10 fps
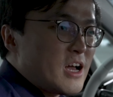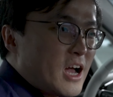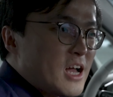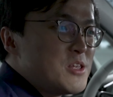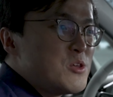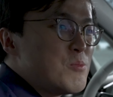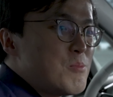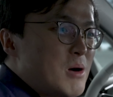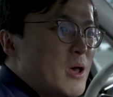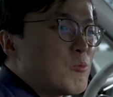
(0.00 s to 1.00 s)
and you
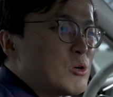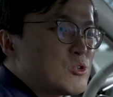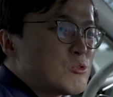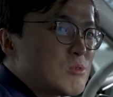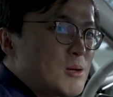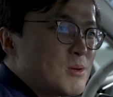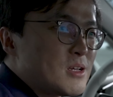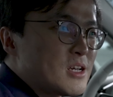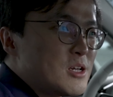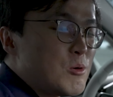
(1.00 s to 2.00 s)
might want to
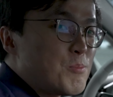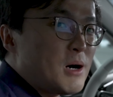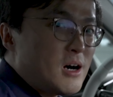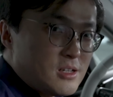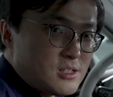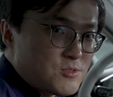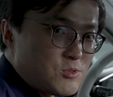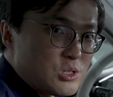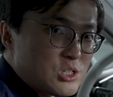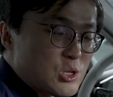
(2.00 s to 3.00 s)
replicate your partner's voice.